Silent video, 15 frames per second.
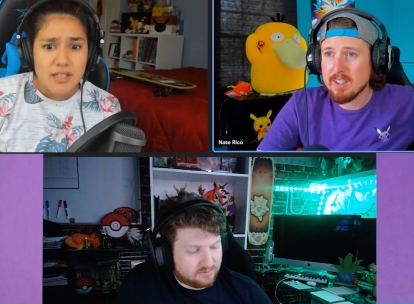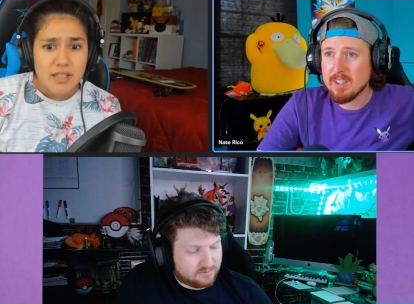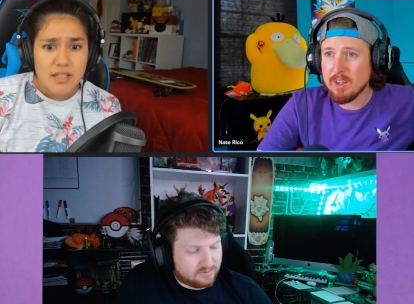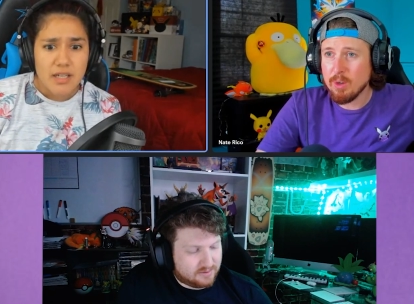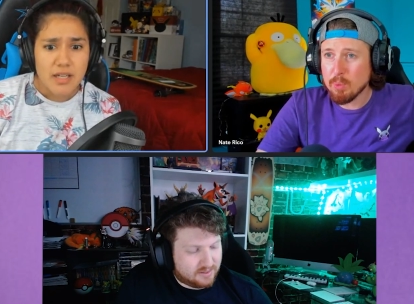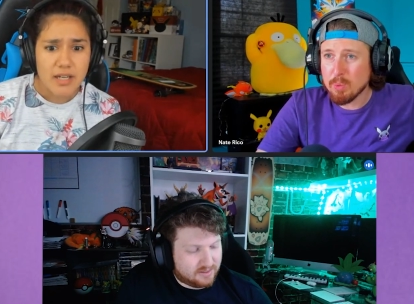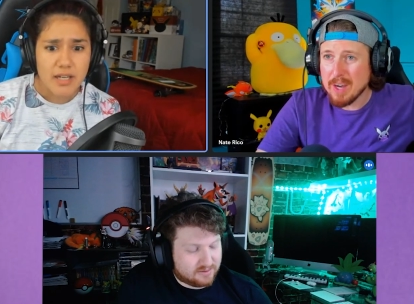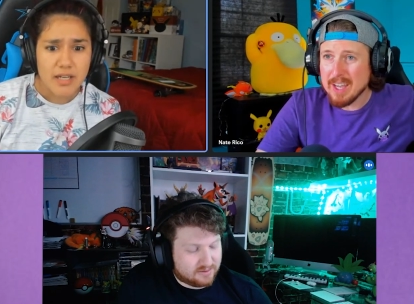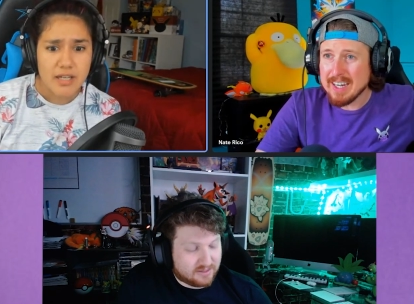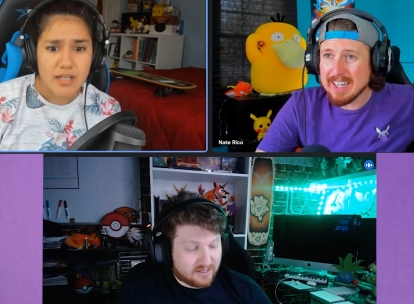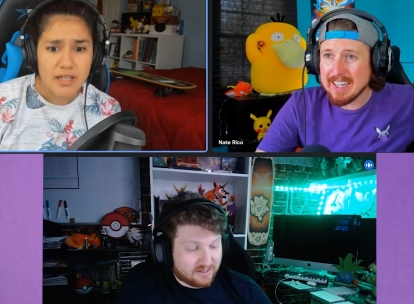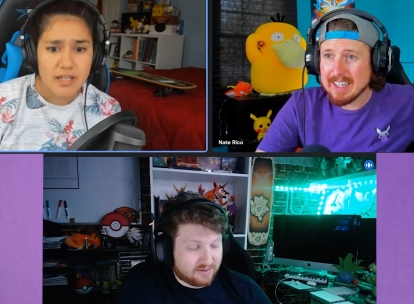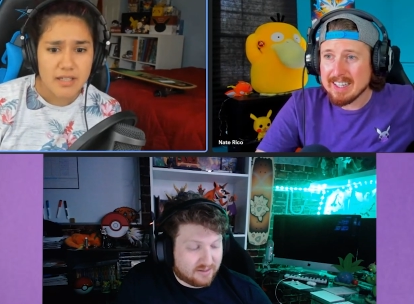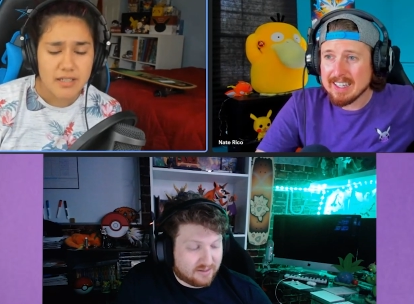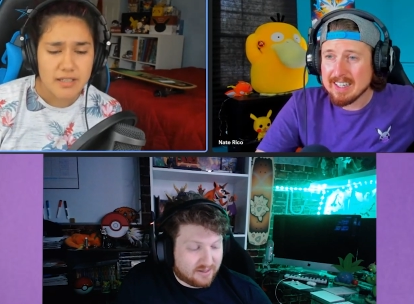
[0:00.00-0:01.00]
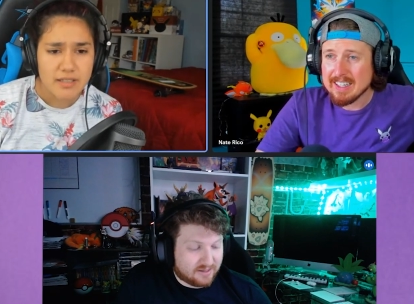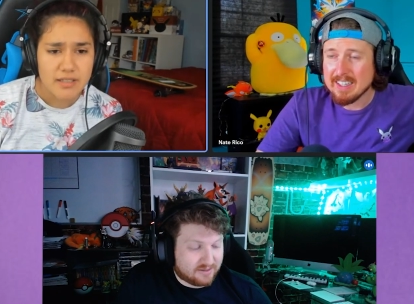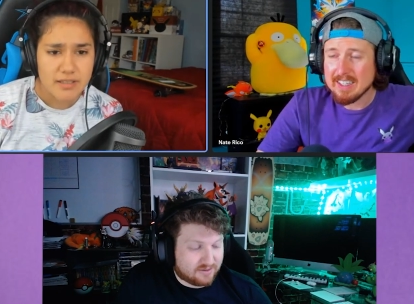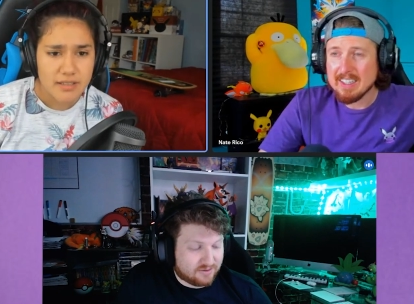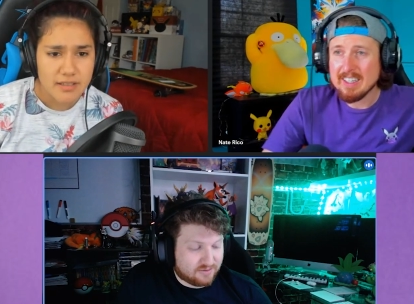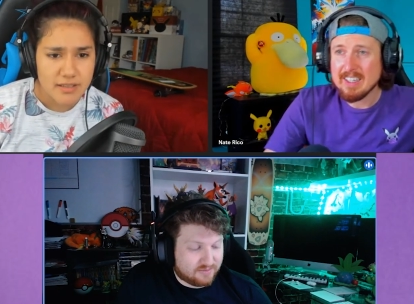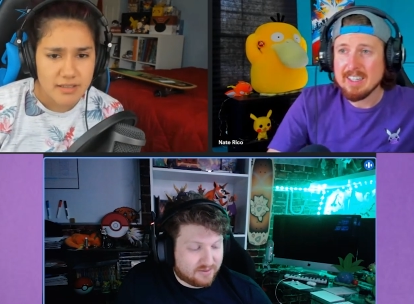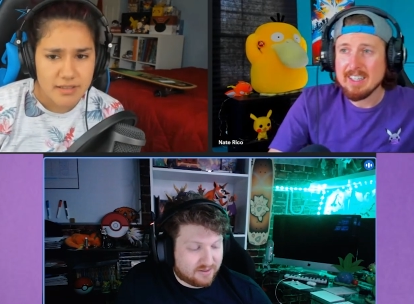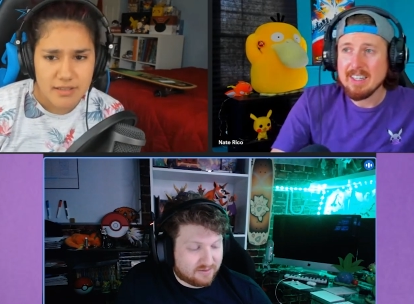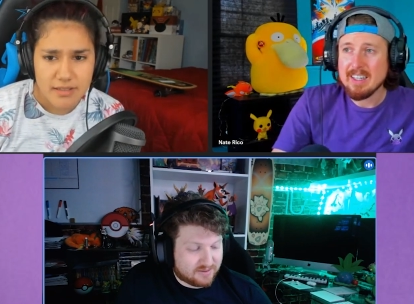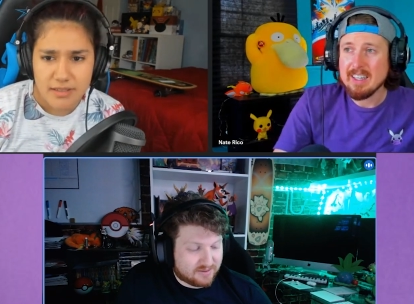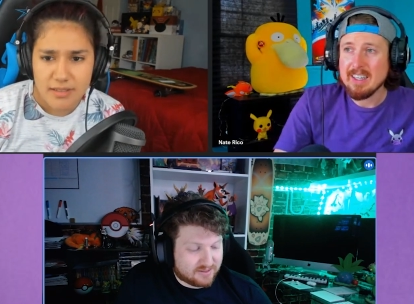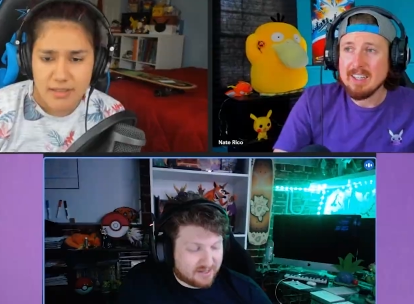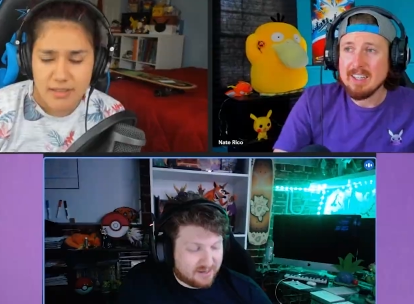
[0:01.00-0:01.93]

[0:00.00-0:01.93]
Speaker 1: It, Already, it, it, do be almost halfway.